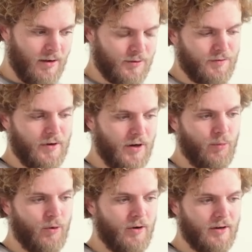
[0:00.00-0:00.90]
what's very
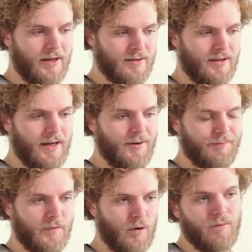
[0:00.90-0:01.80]
important is that,
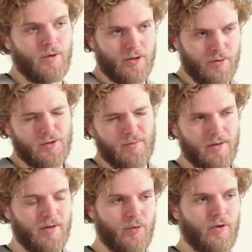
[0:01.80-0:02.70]
or what used to be
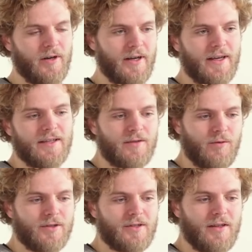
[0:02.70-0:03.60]
important, I guess,
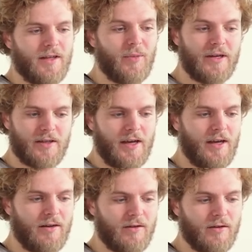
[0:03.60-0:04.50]
was that they
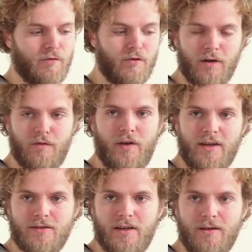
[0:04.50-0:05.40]
maintain the
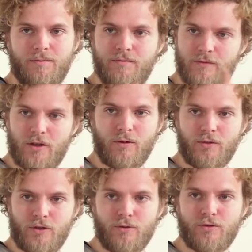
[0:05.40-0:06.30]
front-facing, you know,
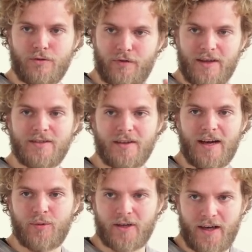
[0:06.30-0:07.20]
user-facing
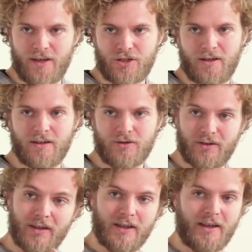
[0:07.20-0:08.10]
application, and so
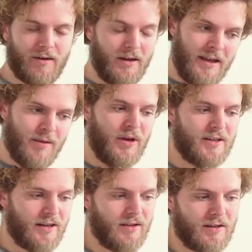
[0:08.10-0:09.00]
that they can
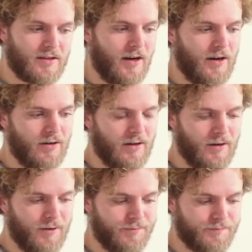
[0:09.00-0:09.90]
maintain the entire
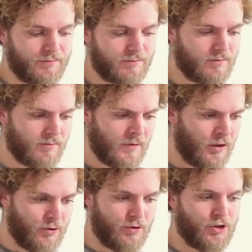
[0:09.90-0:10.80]
um,
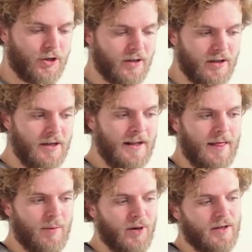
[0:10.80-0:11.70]
user journey.
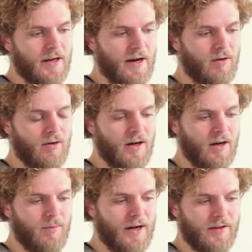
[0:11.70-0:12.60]
But now
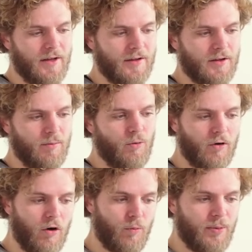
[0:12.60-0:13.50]
um, I think they're
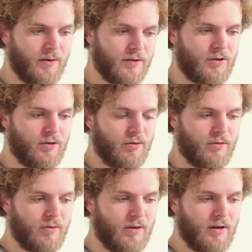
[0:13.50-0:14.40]
more open
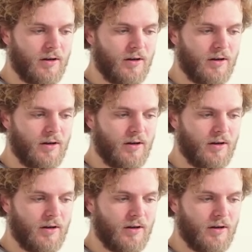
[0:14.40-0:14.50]
to